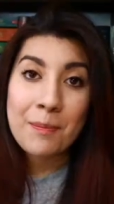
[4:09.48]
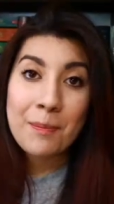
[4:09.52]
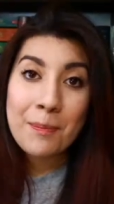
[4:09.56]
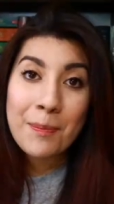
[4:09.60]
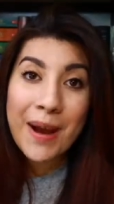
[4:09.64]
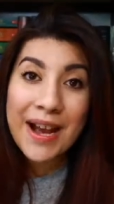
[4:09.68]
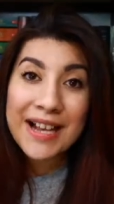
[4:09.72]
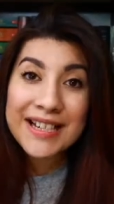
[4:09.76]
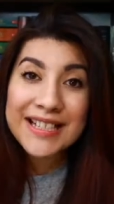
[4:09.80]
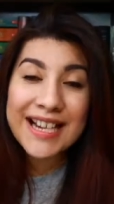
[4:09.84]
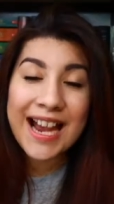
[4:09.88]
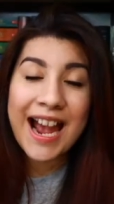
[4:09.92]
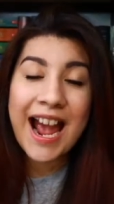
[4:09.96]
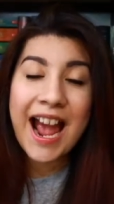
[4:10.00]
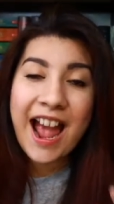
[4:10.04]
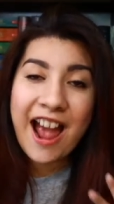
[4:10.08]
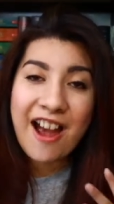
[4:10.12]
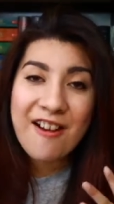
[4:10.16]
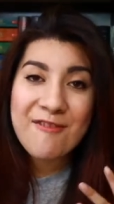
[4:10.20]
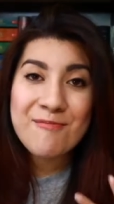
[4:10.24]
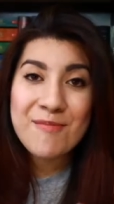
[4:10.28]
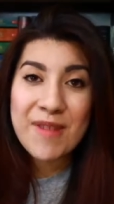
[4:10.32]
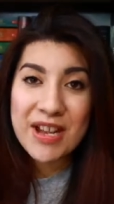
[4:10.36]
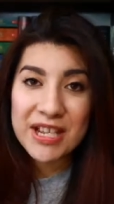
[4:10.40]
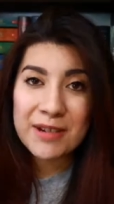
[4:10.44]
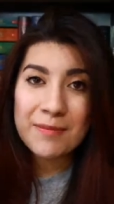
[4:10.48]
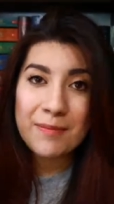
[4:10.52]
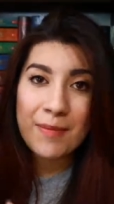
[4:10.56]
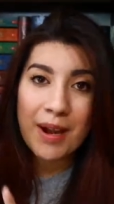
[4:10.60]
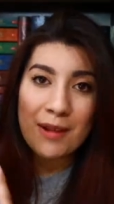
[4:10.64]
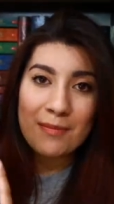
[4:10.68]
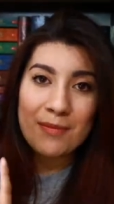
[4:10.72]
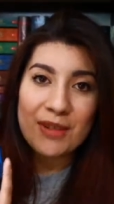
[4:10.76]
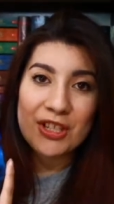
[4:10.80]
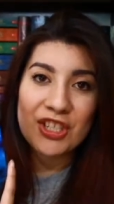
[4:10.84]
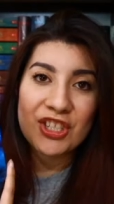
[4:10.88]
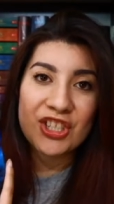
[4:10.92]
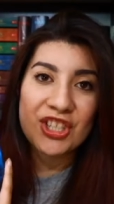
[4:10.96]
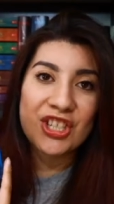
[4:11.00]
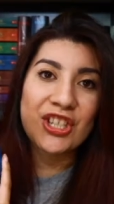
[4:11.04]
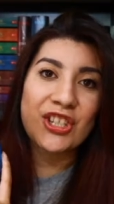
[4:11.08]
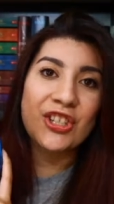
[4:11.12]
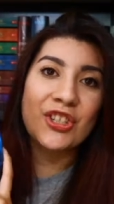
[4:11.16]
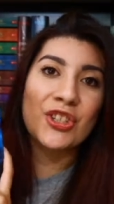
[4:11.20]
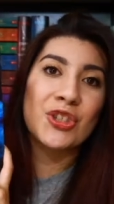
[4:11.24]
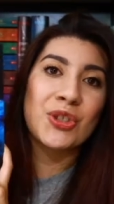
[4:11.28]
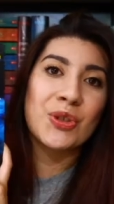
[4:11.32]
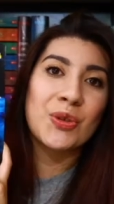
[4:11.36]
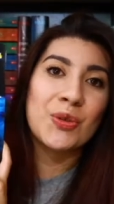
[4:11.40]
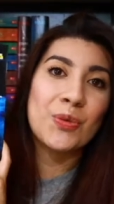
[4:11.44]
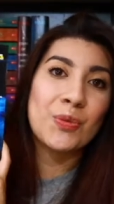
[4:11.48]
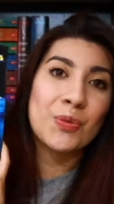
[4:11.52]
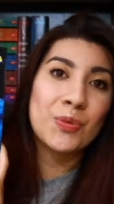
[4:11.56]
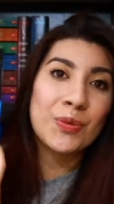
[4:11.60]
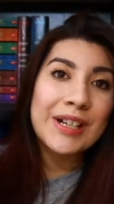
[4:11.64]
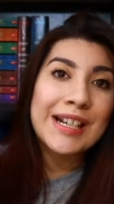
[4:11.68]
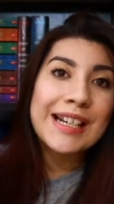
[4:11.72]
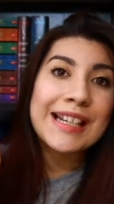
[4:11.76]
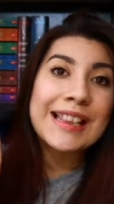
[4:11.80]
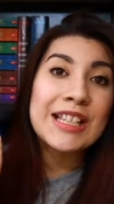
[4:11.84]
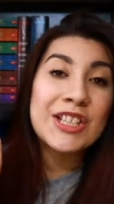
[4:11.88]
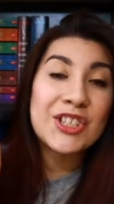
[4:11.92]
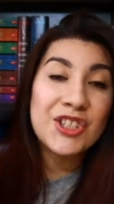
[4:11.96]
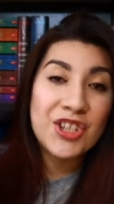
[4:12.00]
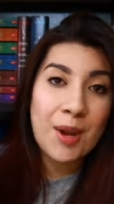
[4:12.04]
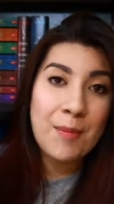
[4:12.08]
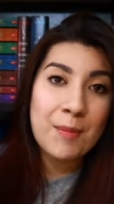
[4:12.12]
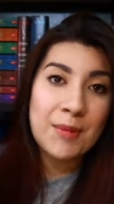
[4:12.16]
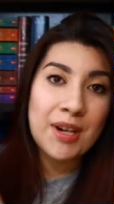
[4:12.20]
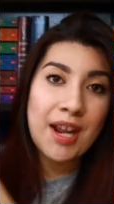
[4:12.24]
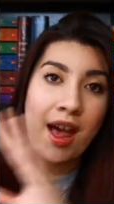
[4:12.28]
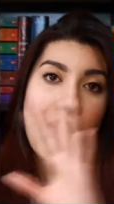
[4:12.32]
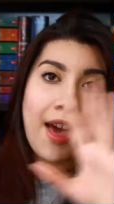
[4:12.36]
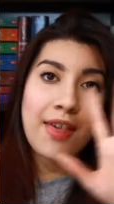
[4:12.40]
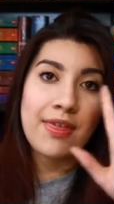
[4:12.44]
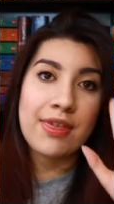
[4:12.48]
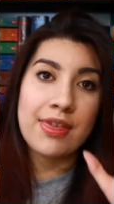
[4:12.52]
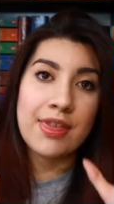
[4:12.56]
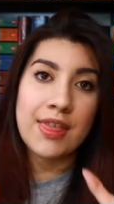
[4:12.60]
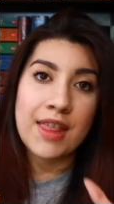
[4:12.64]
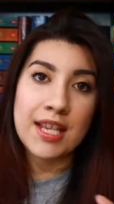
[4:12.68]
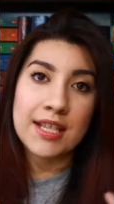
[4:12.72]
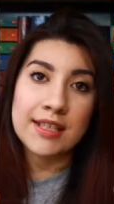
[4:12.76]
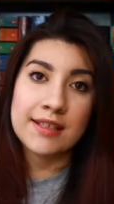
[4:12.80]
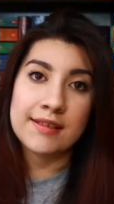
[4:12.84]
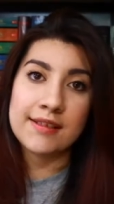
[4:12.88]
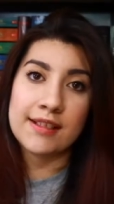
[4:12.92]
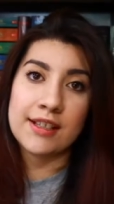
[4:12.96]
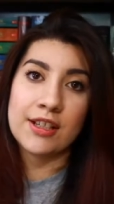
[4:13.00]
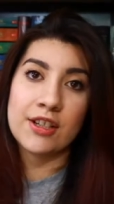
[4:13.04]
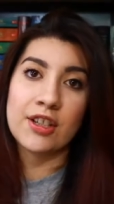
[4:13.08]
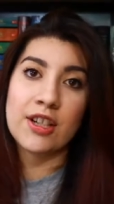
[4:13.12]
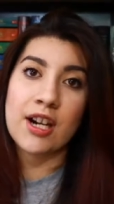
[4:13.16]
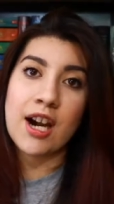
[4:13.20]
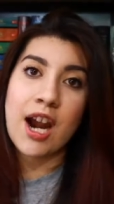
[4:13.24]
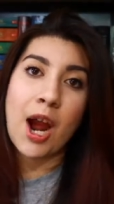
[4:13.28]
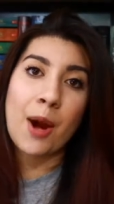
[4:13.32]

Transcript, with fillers: But I have made it my mission to read Gemina this year.